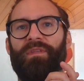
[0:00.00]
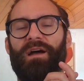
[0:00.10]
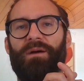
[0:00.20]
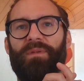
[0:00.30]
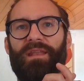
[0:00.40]

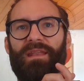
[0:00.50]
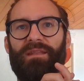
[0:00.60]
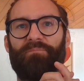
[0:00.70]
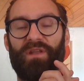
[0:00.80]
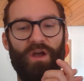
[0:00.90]

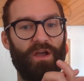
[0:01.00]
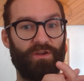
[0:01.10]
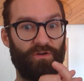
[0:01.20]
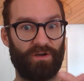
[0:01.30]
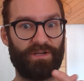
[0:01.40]
but not
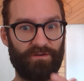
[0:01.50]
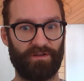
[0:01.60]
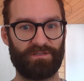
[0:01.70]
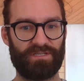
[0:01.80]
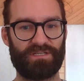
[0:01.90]
your
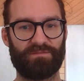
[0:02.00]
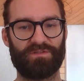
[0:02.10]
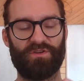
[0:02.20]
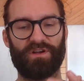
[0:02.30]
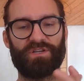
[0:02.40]
arterial system.
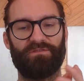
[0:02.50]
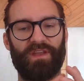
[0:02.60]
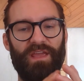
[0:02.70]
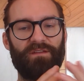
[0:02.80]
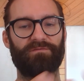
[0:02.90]
So you actually have
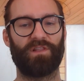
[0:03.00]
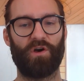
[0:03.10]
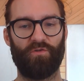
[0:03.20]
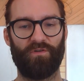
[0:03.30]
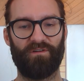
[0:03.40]
an
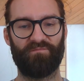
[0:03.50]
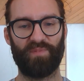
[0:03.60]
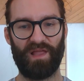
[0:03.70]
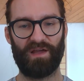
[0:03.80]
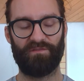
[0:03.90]
inflow of
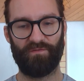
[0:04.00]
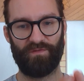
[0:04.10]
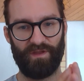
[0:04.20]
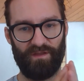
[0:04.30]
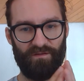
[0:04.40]
blood through
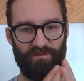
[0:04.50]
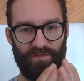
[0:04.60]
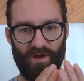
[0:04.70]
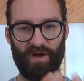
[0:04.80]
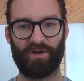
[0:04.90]

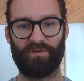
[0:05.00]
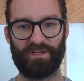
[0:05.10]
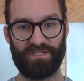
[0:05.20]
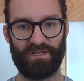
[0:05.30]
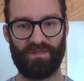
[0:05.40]
the
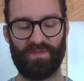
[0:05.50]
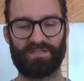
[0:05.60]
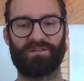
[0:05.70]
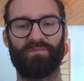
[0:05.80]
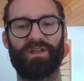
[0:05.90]
arteries into the
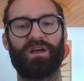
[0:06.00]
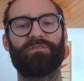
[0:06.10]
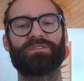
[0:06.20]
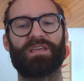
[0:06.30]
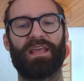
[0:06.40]
muscle, but none of
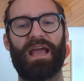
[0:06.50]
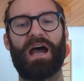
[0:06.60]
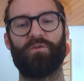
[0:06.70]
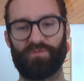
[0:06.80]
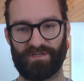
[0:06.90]
it's getting
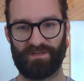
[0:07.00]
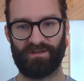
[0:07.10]
out.